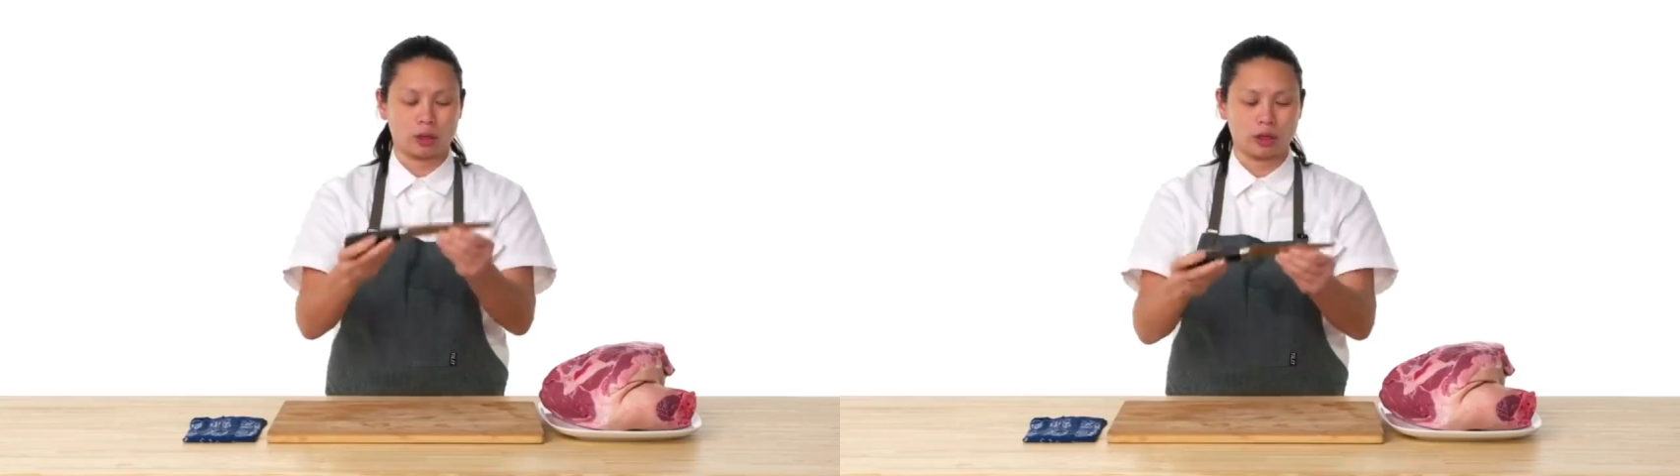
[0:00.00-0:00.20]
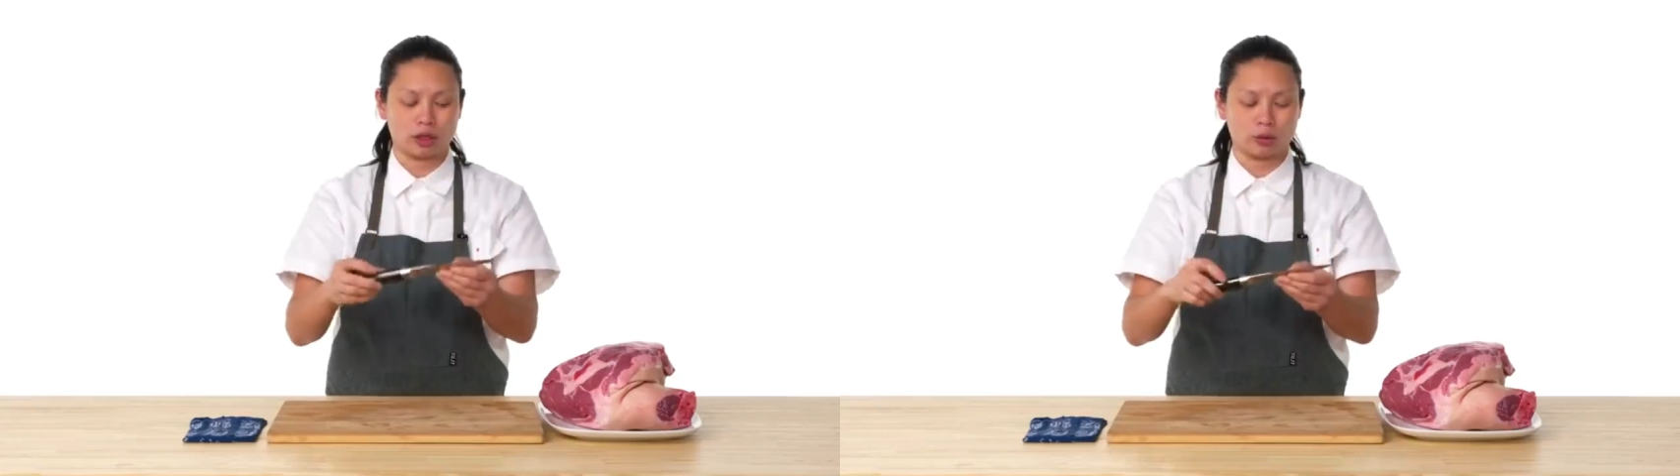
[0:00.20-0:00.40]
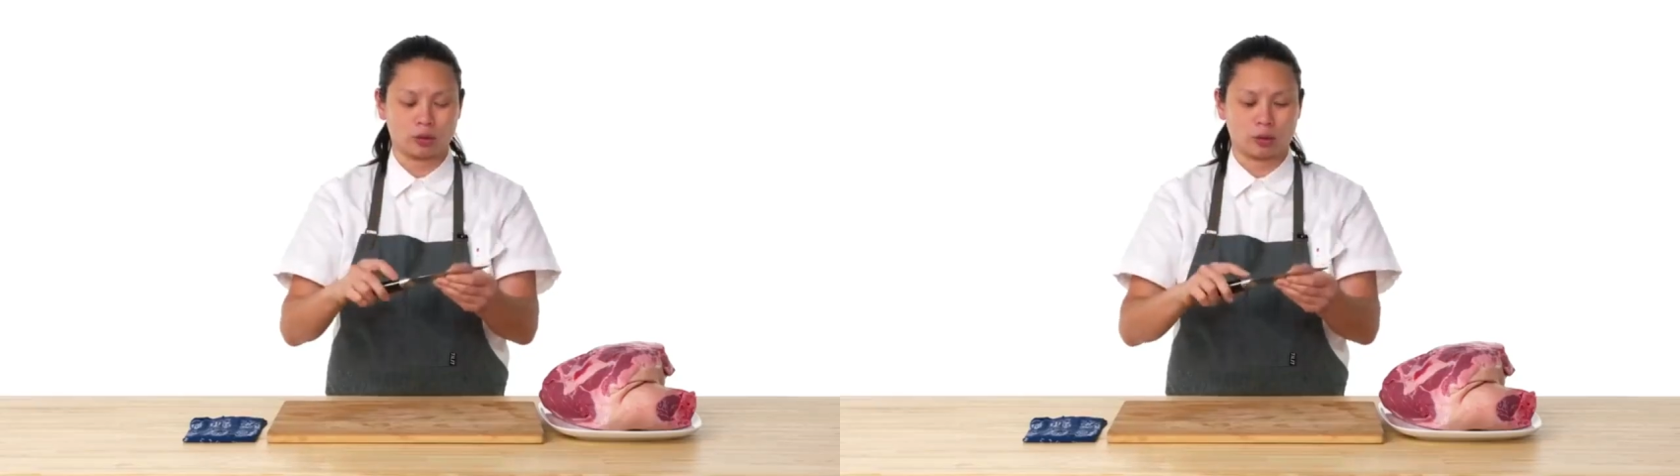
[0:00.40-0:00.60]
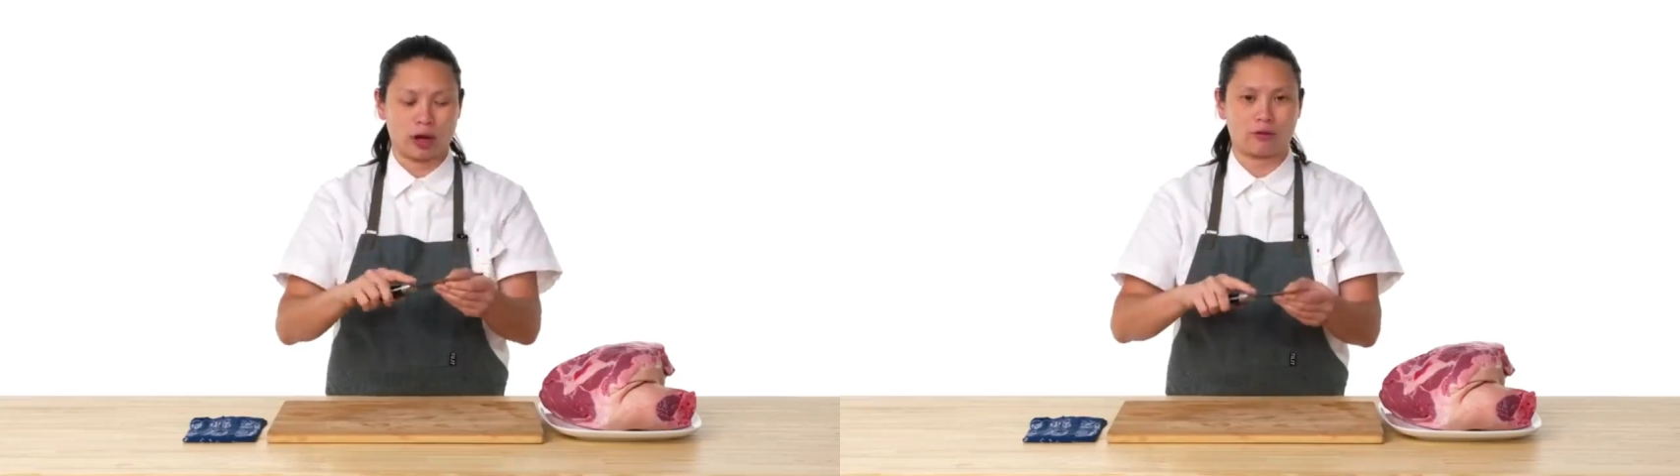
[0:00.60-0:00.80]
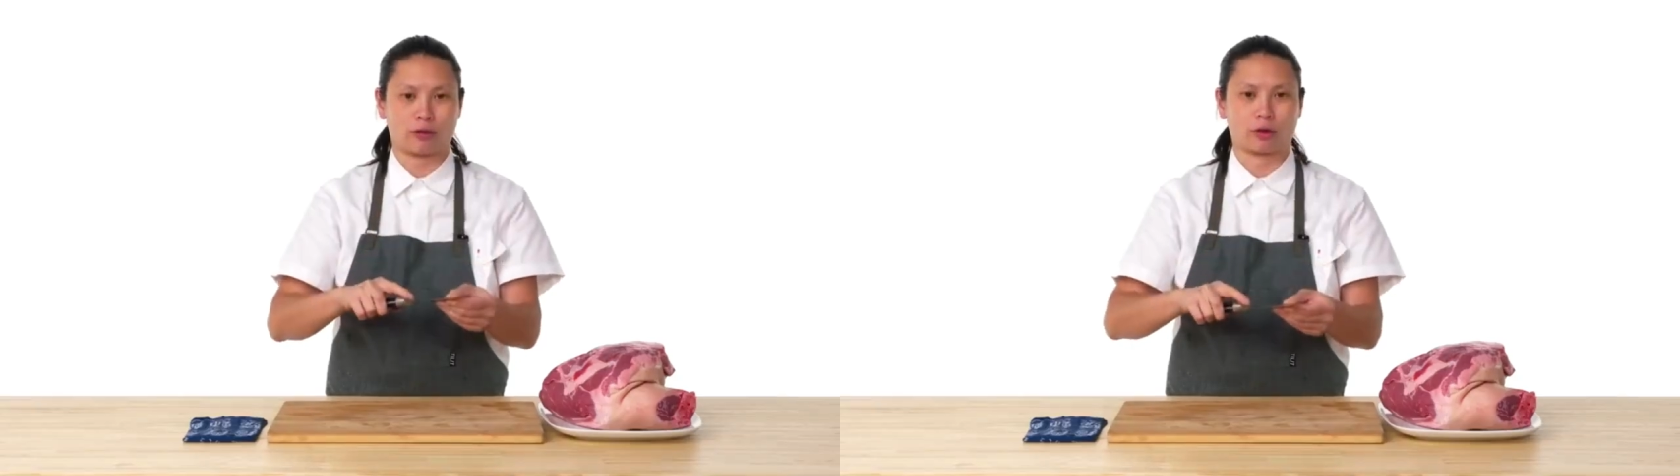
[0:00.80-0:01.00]
which is
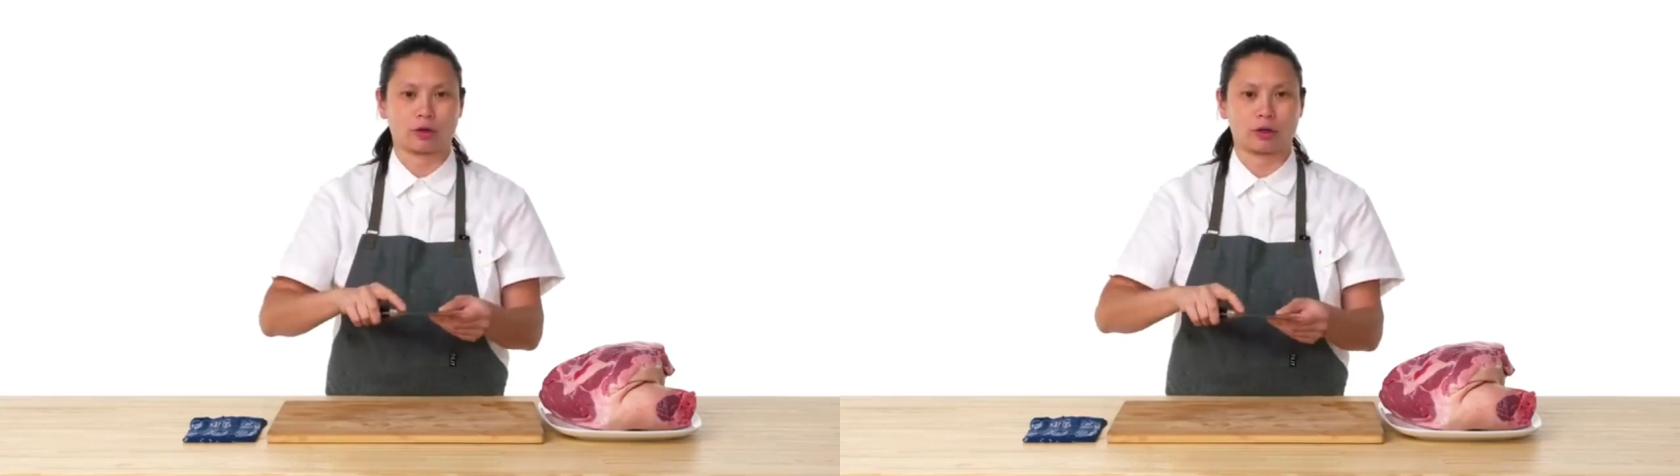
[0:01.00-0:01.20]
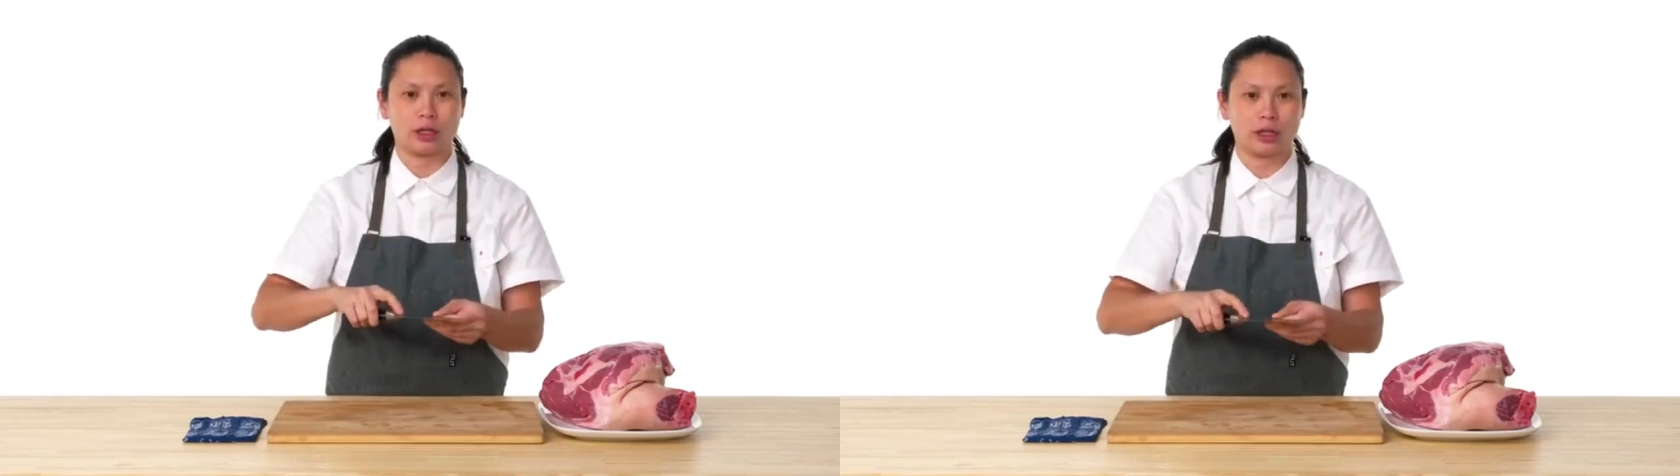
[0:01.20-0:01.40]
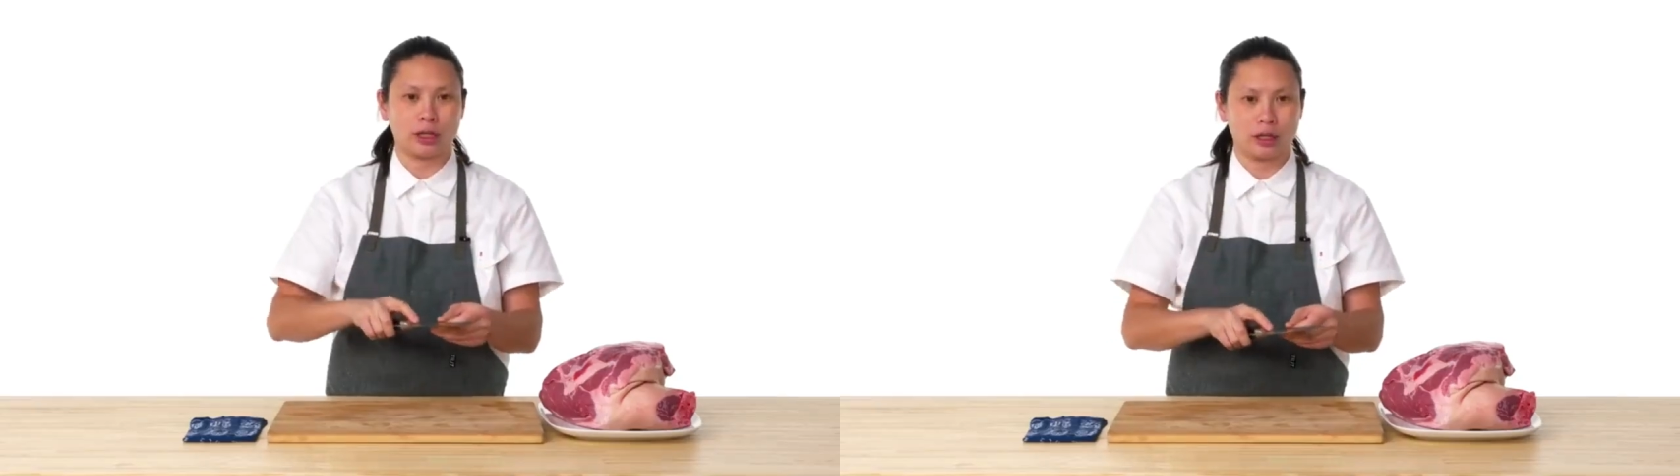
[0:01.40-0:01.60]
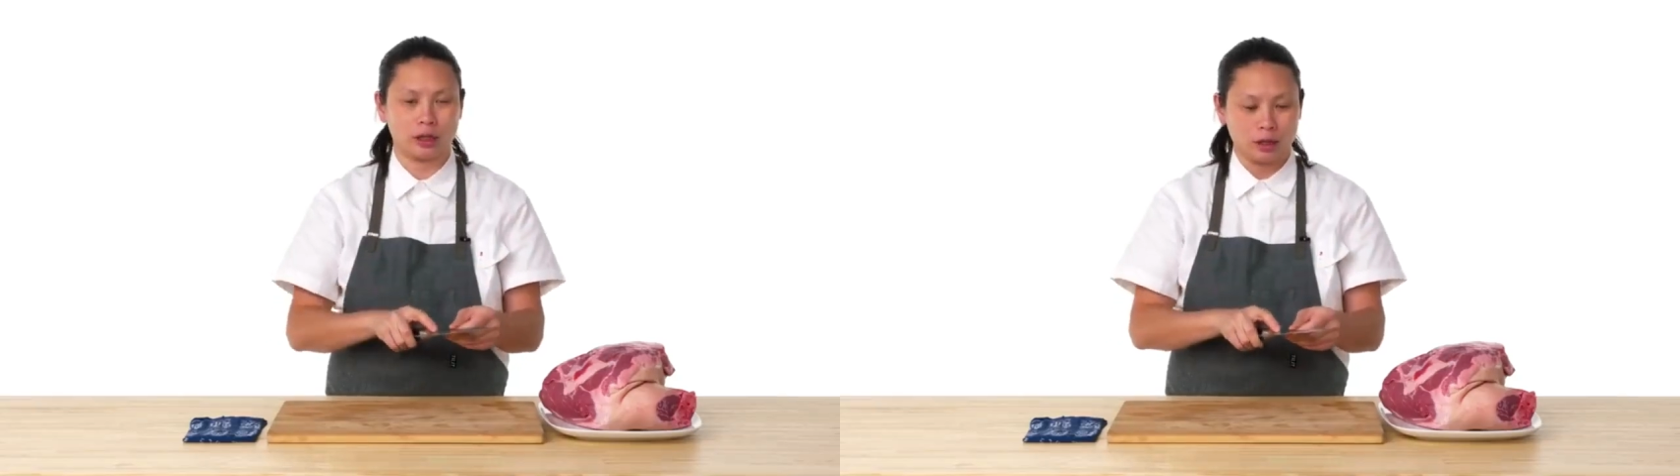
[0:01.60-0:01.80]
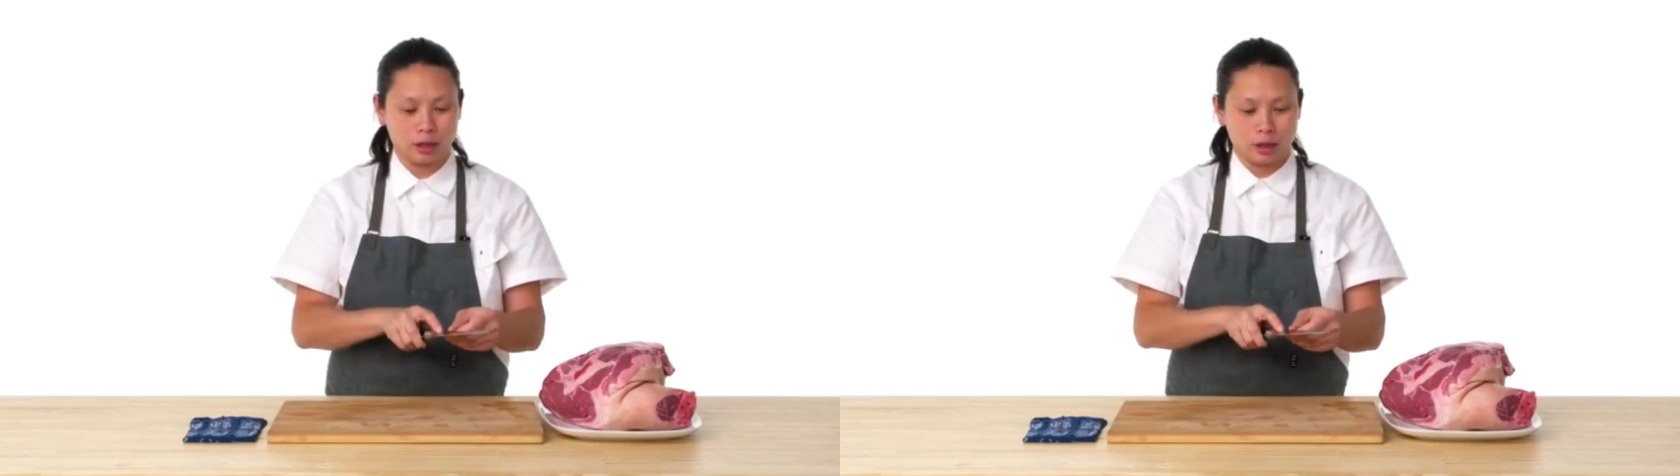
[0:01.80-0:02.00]
great for
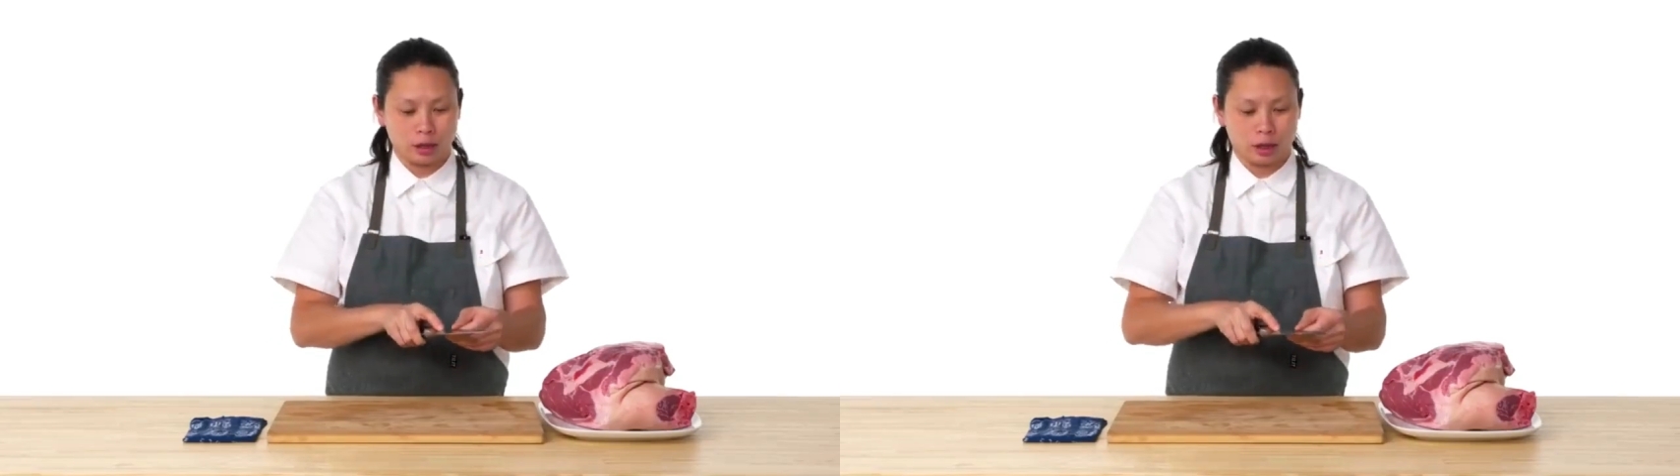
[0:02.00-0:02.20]
cleaning,